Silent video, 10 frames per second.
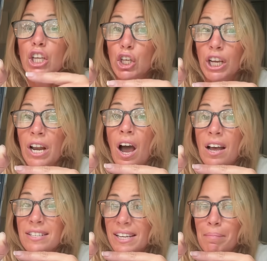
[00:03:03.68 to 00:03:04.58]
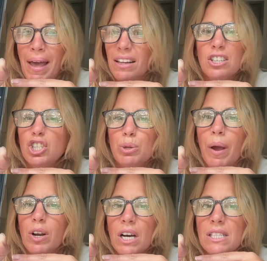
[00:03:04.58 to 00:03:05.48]
You can ask her, Mel. She
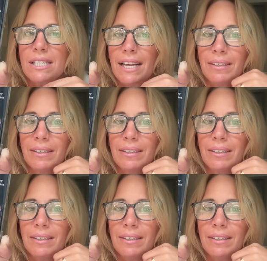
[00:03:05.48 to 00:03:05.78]
won't answer.